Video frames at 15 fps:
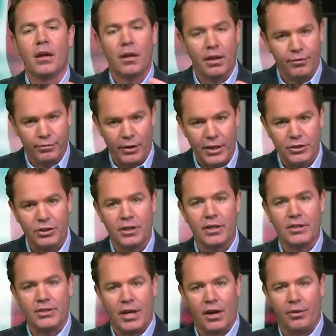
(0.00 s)
Inflation
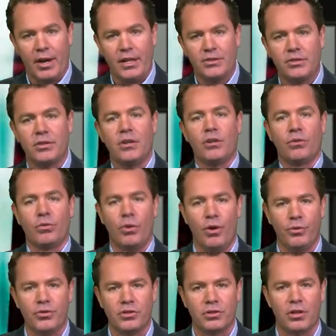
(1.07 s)
accelerates,
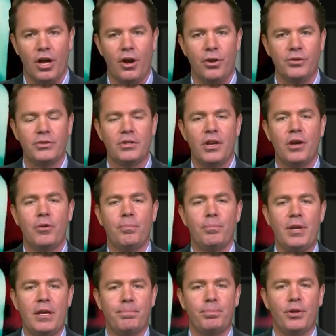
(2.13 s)
growth slows,
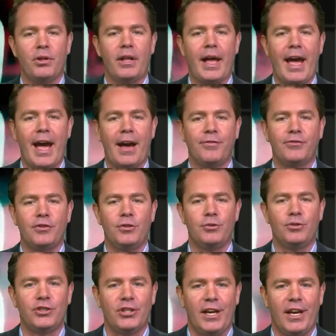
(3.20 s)
people have to
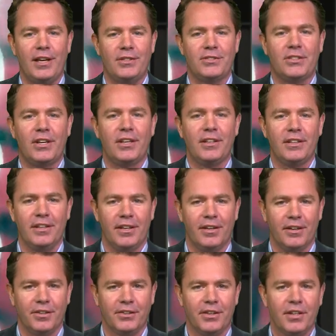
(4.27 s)
chase
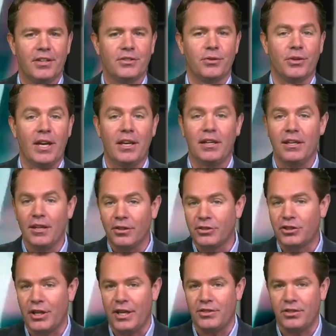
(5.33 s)
yield. So, again, yield
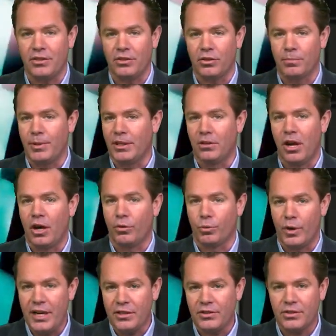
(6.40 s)
chasing, you can be long
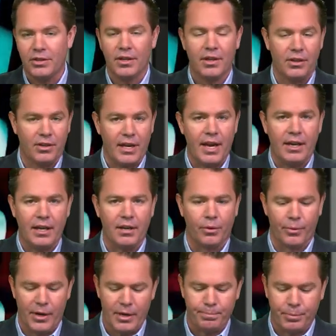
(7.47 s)
REITs. You can't eat a
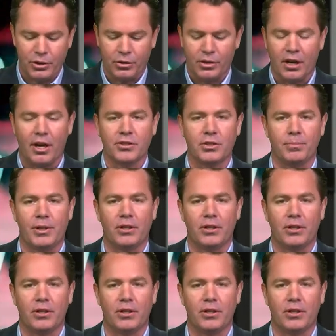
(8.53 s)
REIT, but you could also be